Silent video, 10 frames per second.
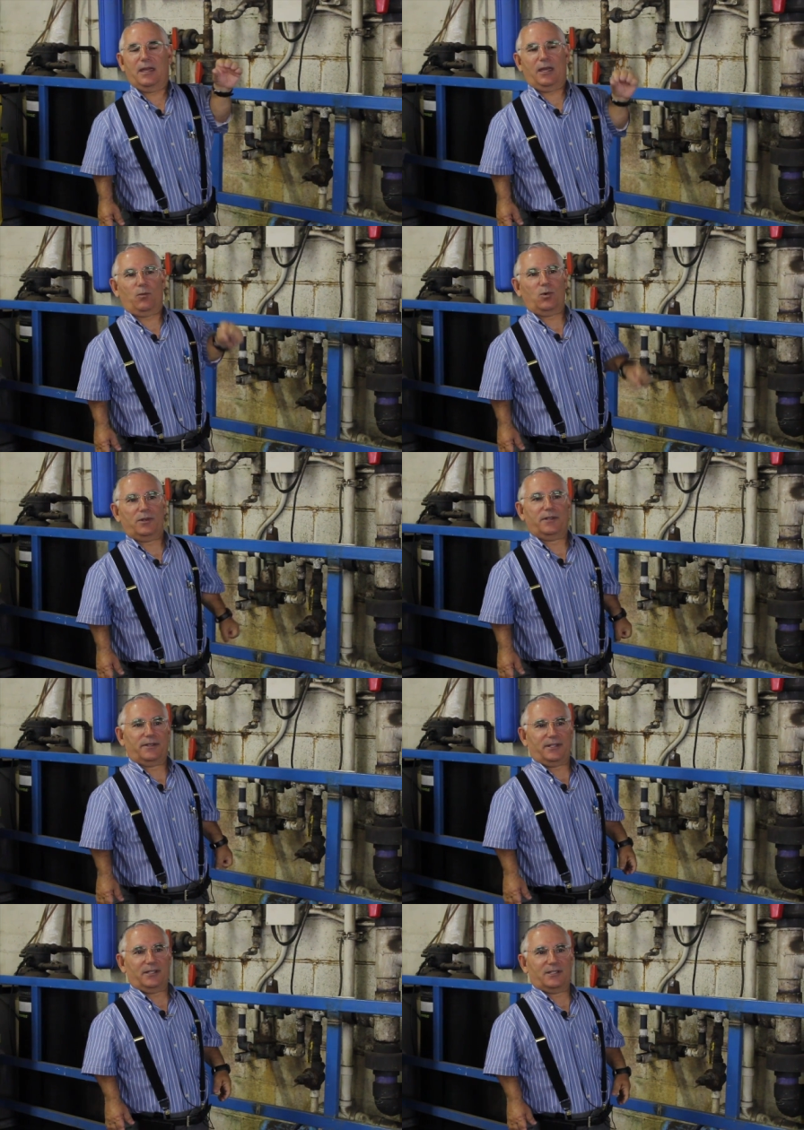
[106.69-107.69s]
and one of the
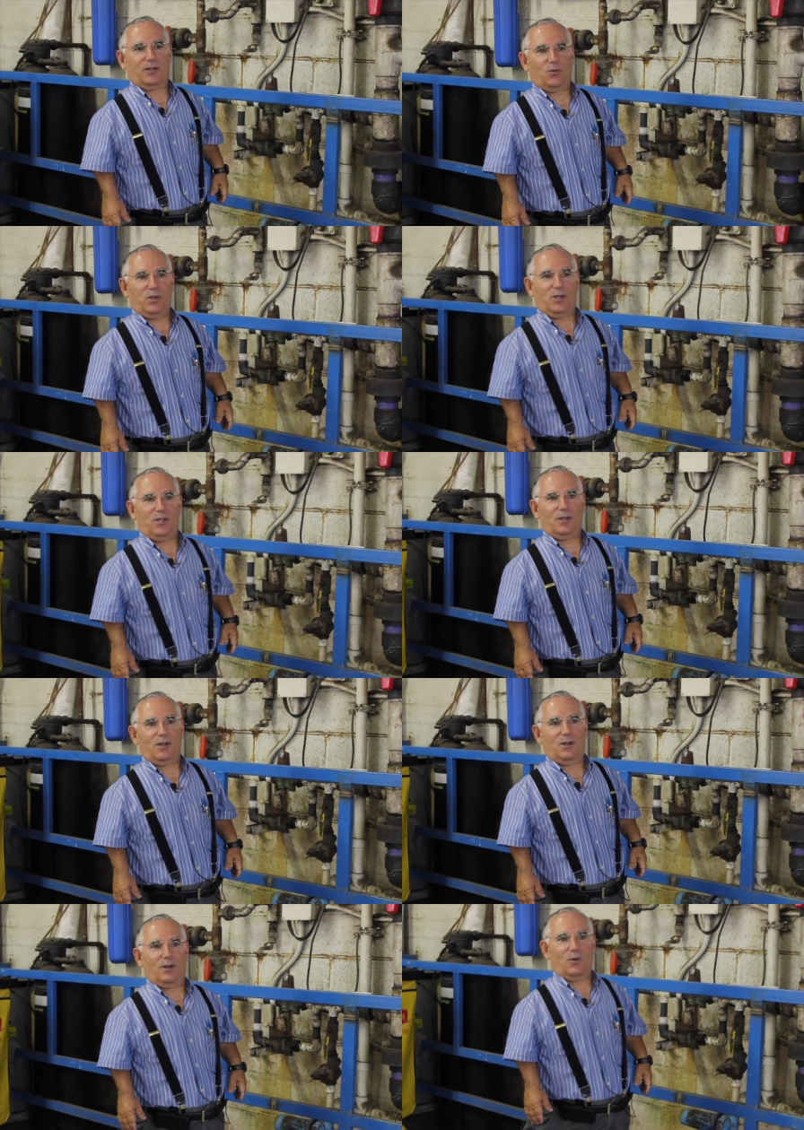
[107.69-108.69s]
things that we
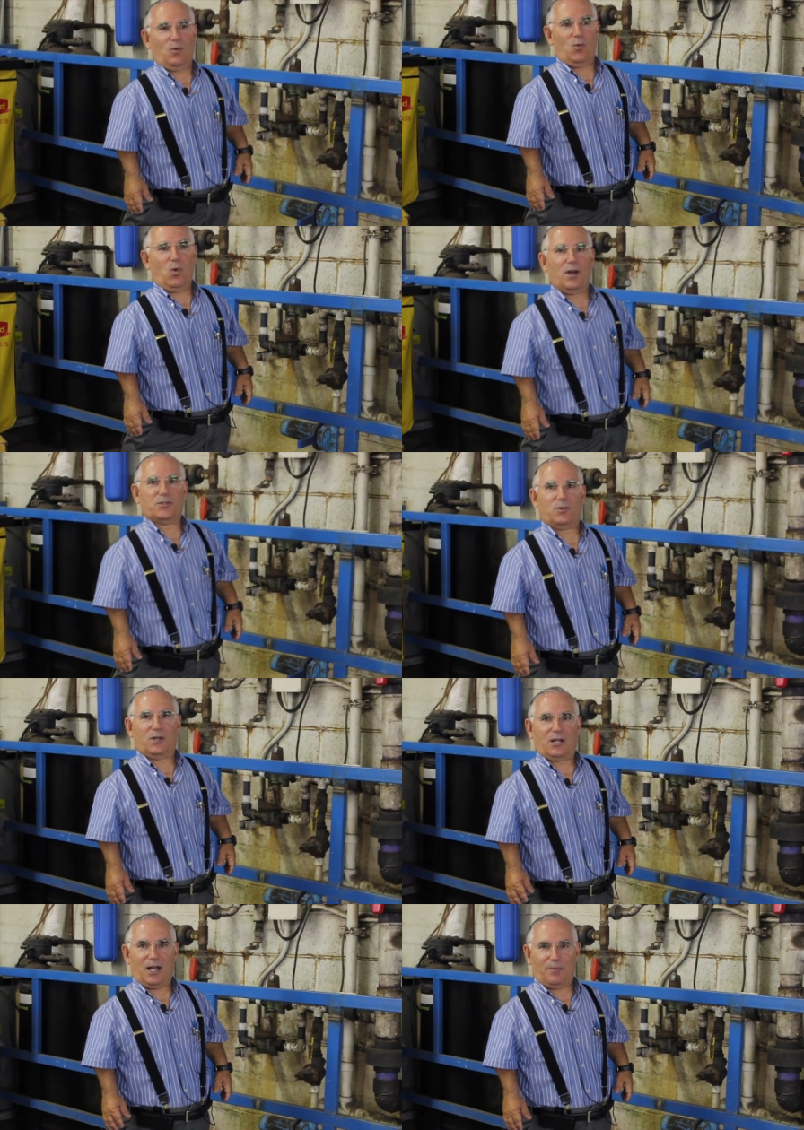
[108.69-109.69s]
want to
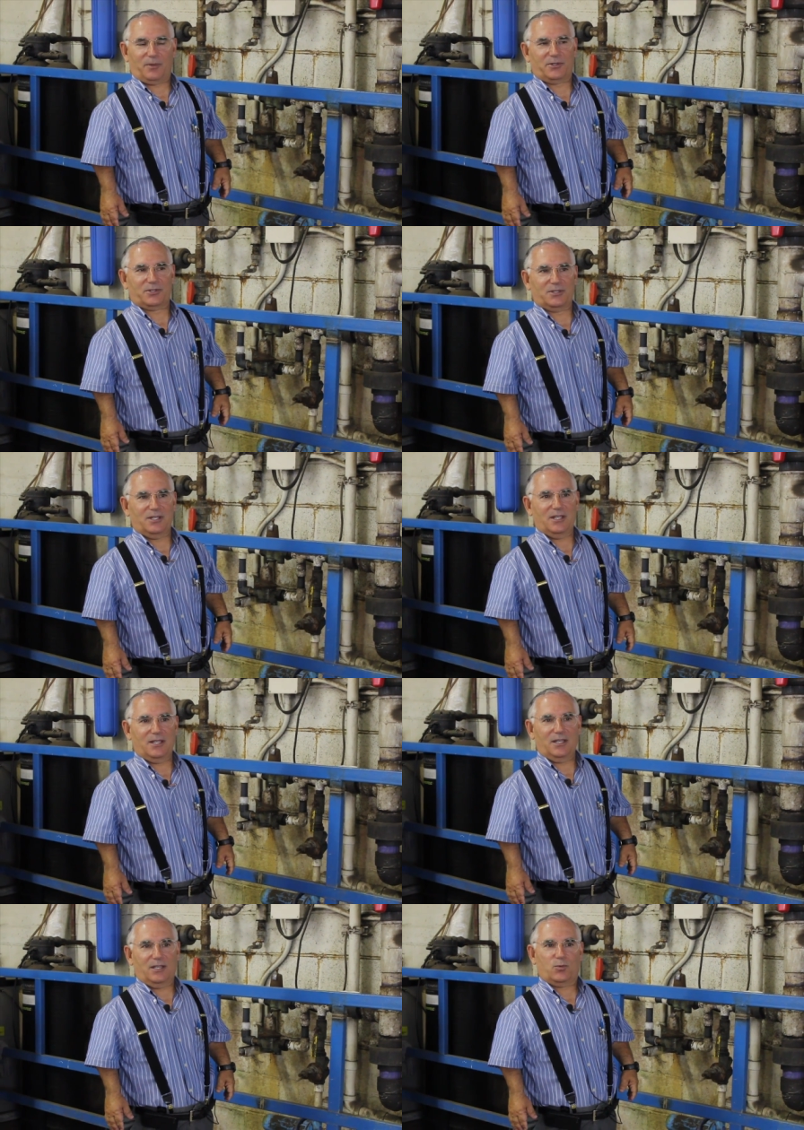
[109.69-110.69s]
accomplish
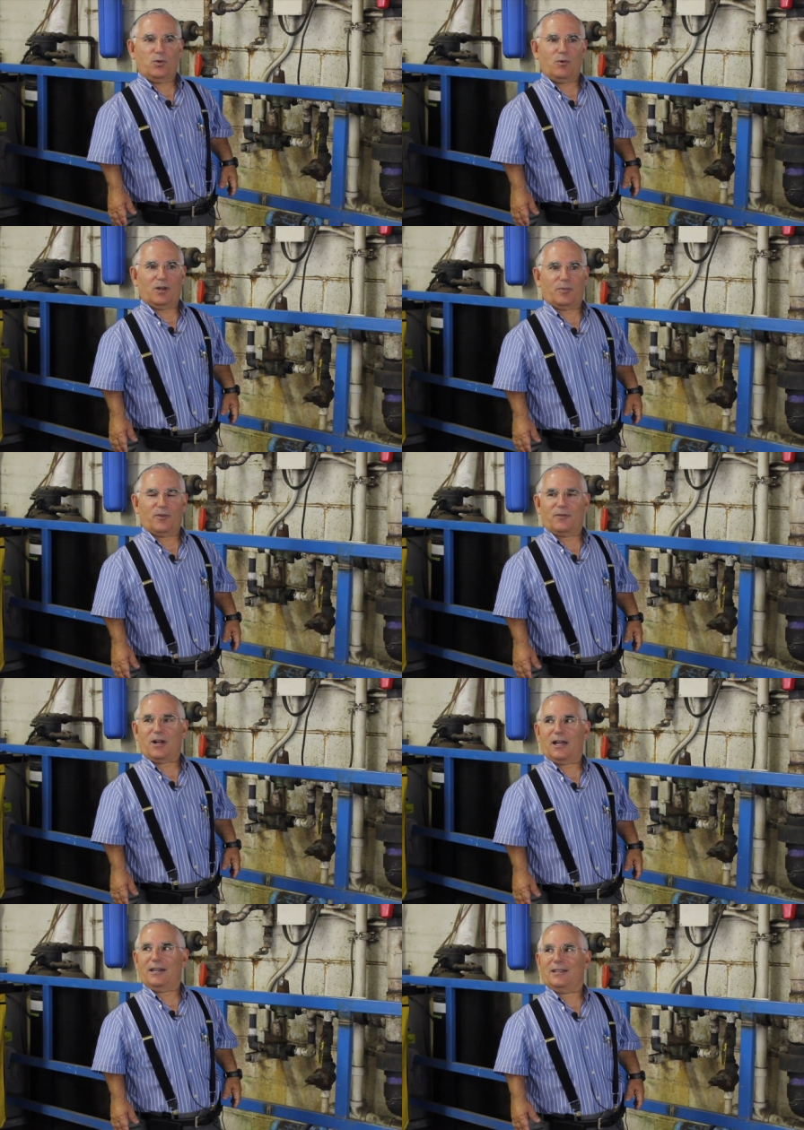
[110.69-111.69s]
is we want to
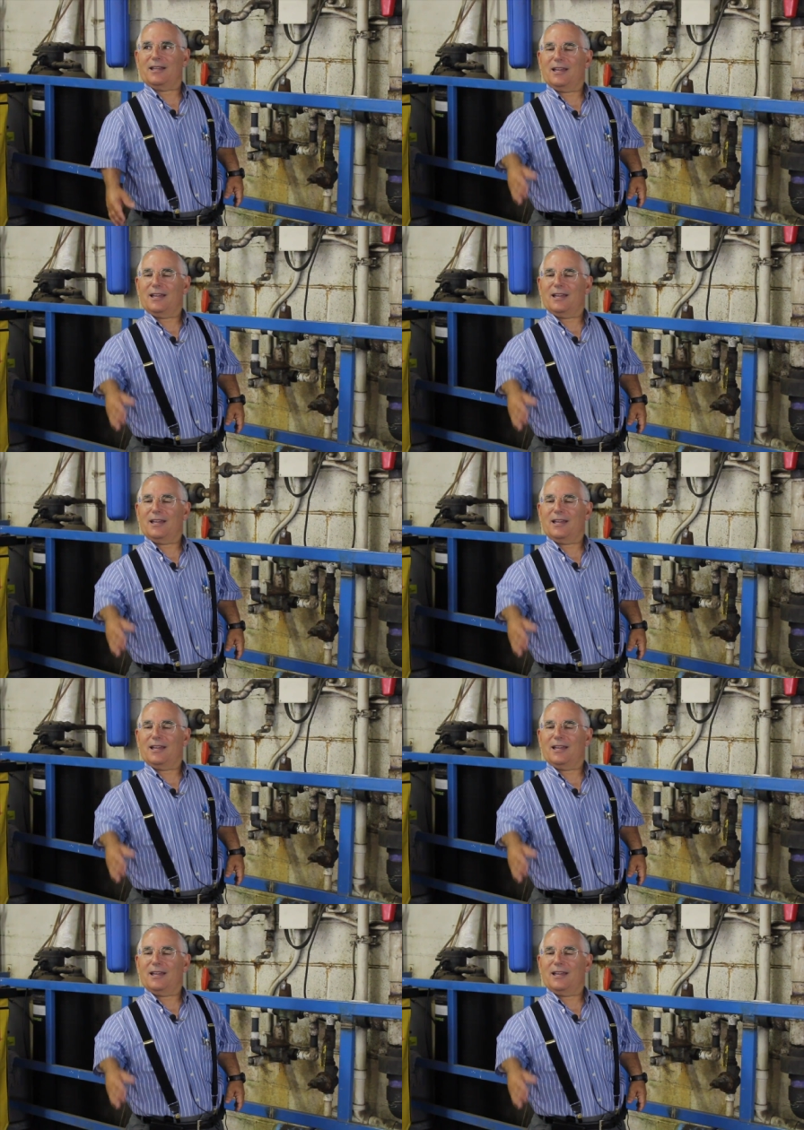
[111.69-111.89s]
provide